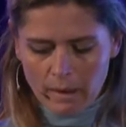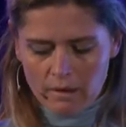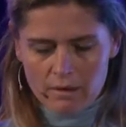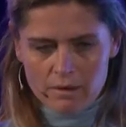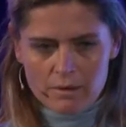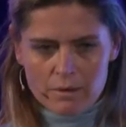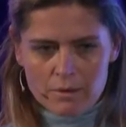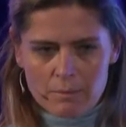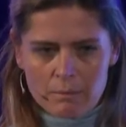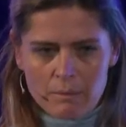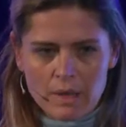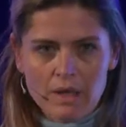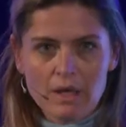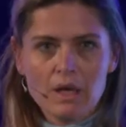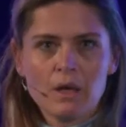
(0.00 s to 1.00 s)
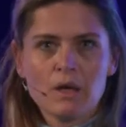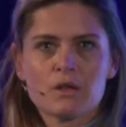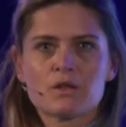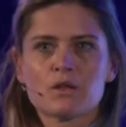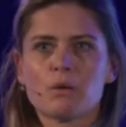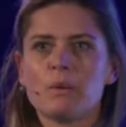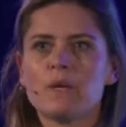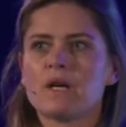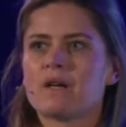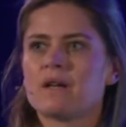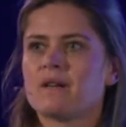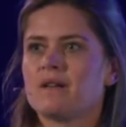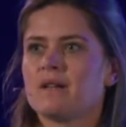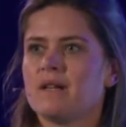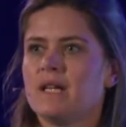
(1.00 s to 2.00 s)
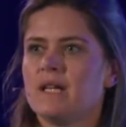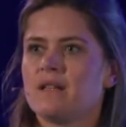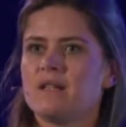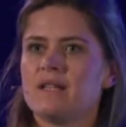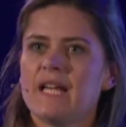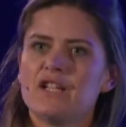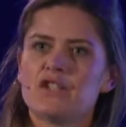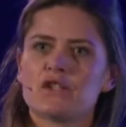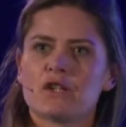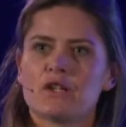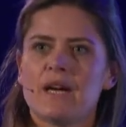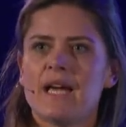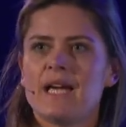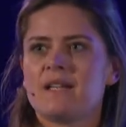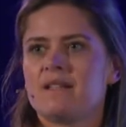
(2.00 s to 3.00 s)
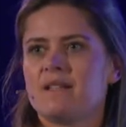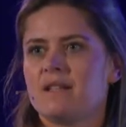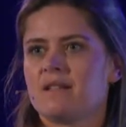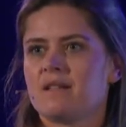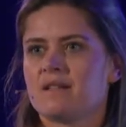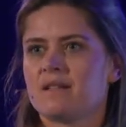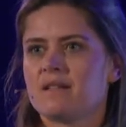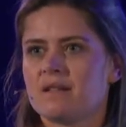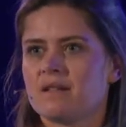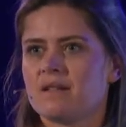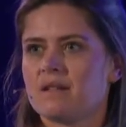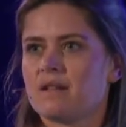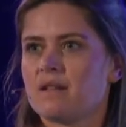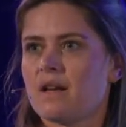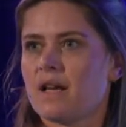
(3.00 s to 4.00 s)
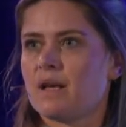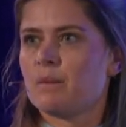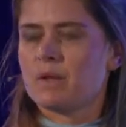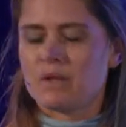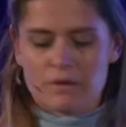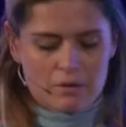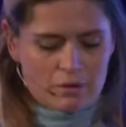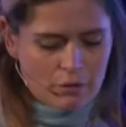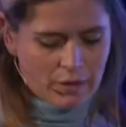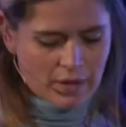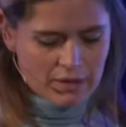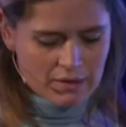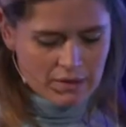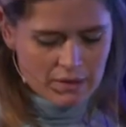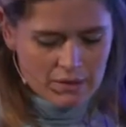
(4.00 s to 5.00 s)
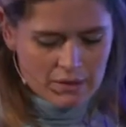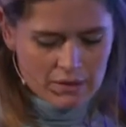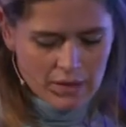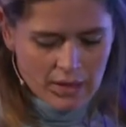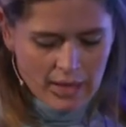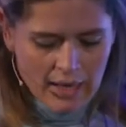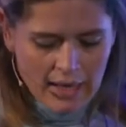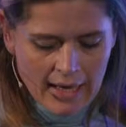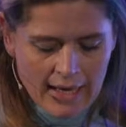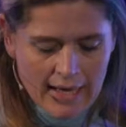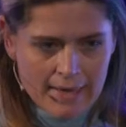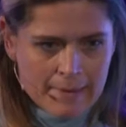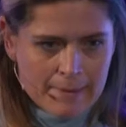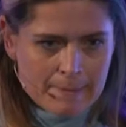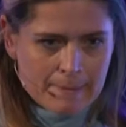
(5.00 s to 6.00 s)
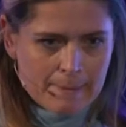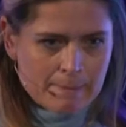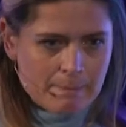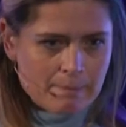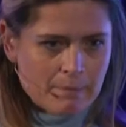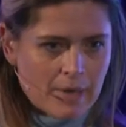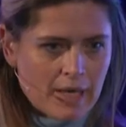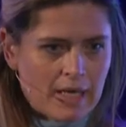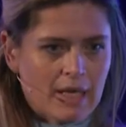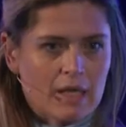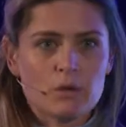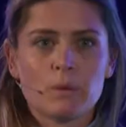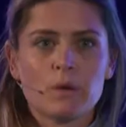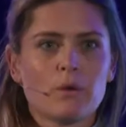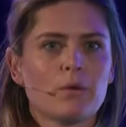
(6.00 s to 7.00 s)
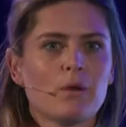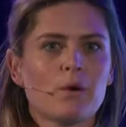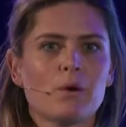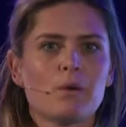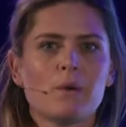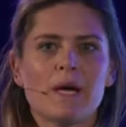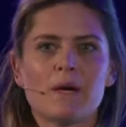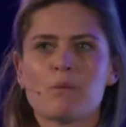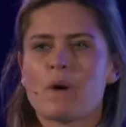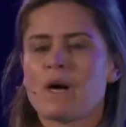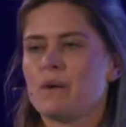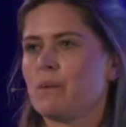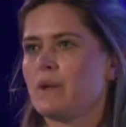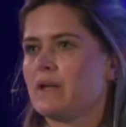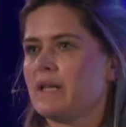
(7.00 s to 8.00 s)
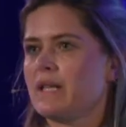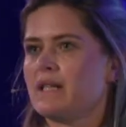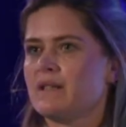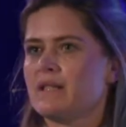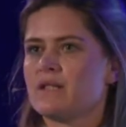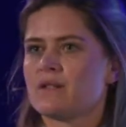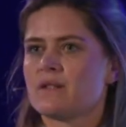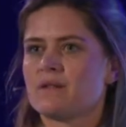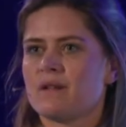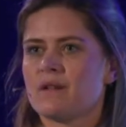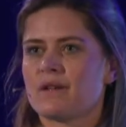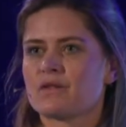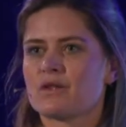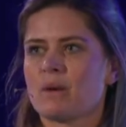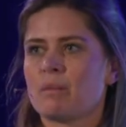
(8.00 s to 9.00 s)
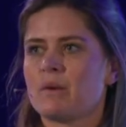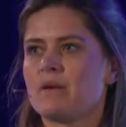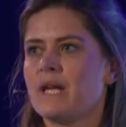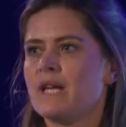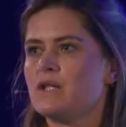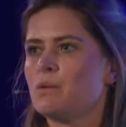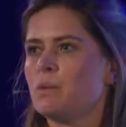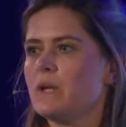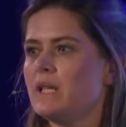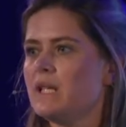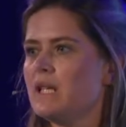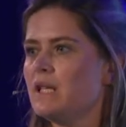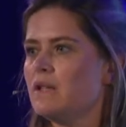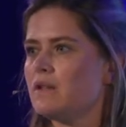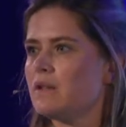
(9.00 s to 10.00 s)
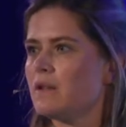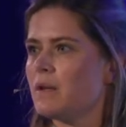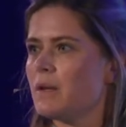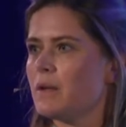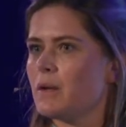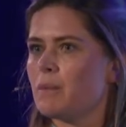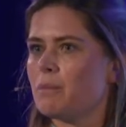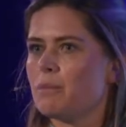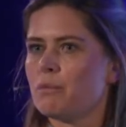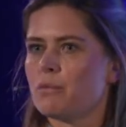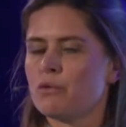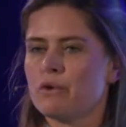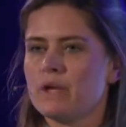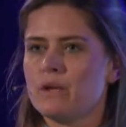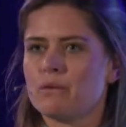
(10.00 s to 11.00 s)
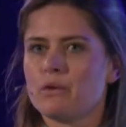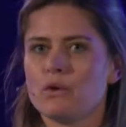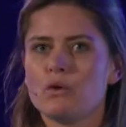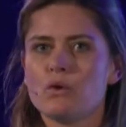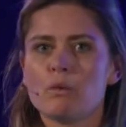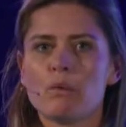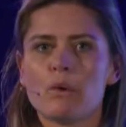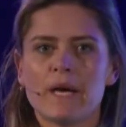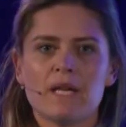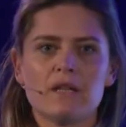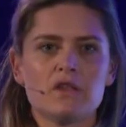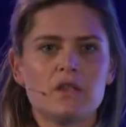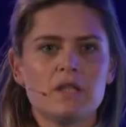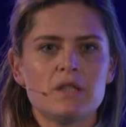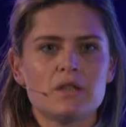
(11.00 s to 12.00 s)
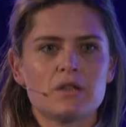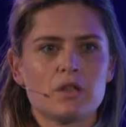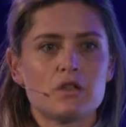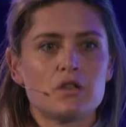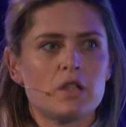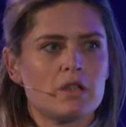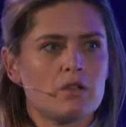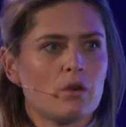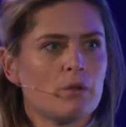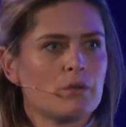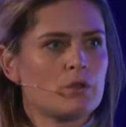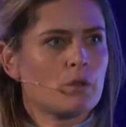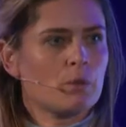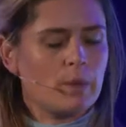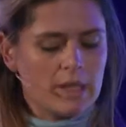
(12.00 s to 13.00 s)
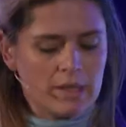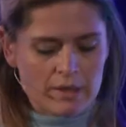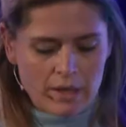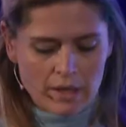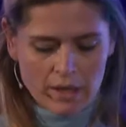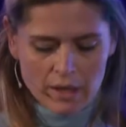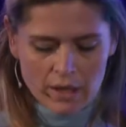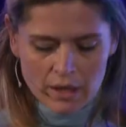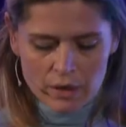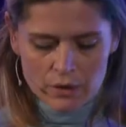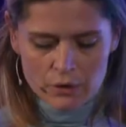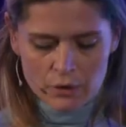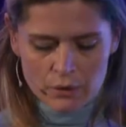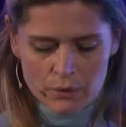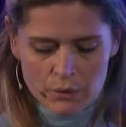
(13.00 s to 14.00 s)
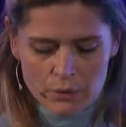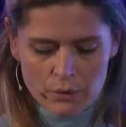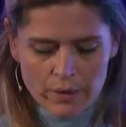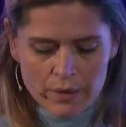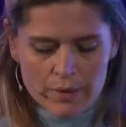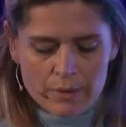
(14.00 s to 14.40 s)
So we are in a nature and in a climate crisis. And as we all know, and why we are here these last couple of days, we need marine renewable energies, such as offshore wind, to